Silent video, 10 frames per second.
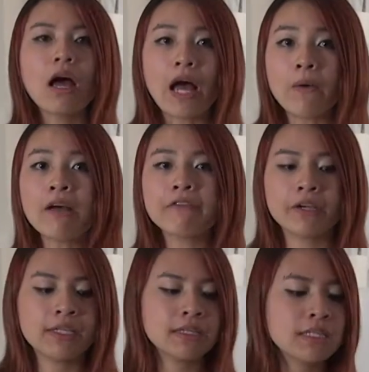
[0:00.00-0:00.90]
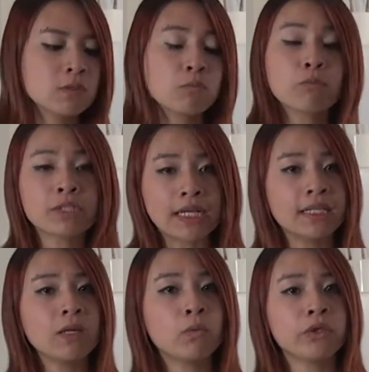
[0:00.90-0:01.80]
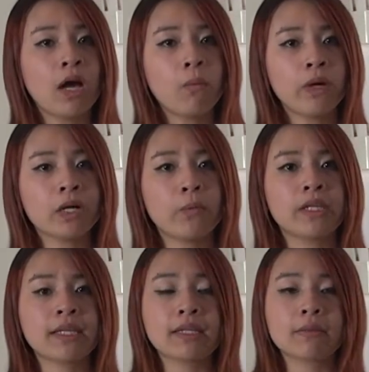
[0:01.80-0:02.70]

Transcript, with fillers: However, this technique will not work with